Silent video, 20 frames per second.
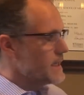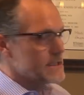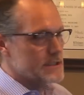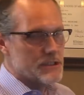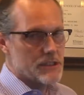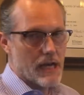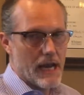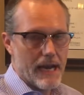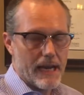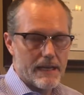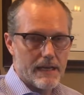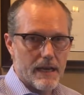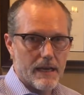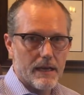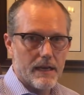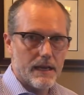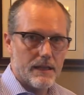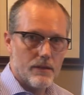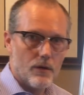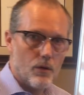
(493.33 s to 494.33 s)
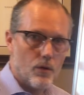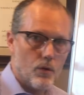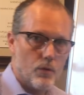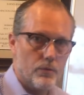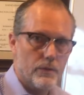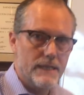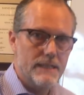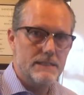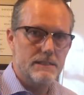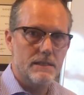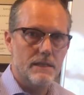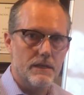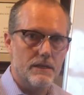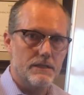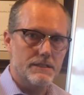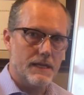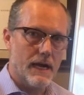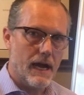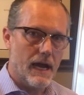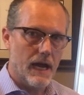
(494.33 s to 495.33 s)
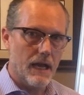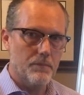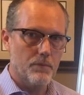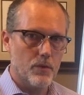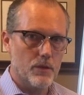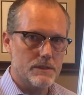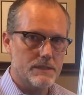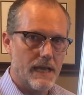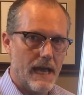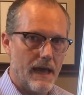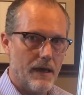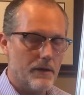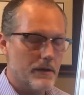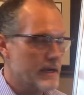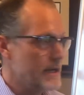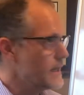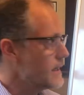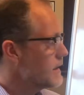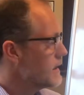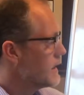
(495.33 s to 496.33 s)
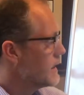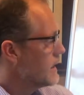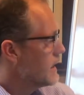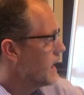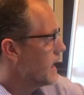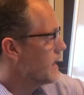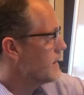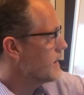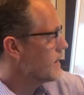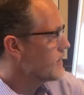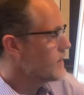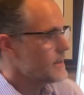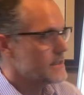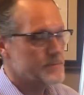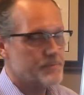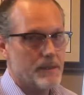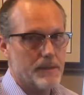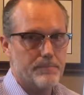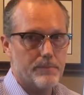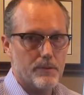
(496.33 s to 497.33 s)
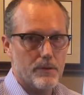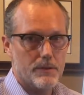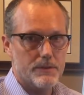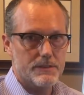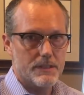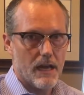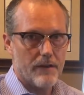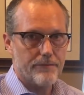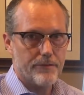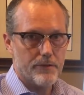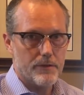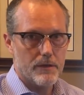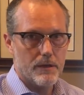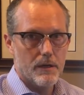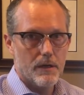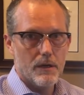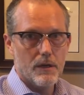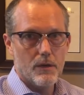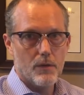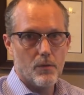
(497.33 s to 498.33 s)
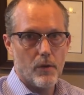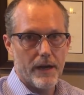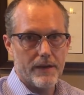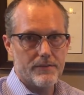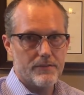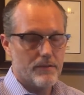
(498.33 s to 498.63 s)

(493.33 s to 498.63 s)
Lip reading: in China, and the whole reason there's a high mortality and that these people suffered quite